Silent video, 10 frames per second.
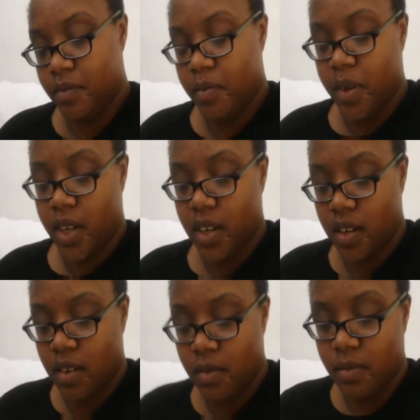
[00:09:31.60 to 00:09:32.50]
But,
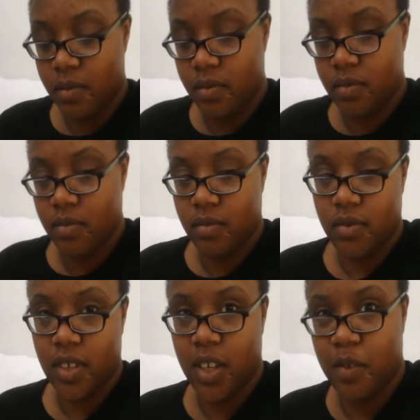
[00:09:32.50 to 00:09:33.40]
um,
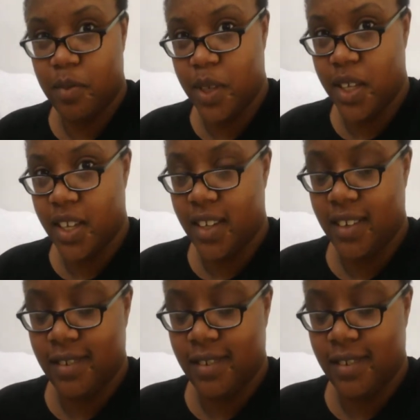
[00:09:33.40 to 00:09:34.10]
I'll be good.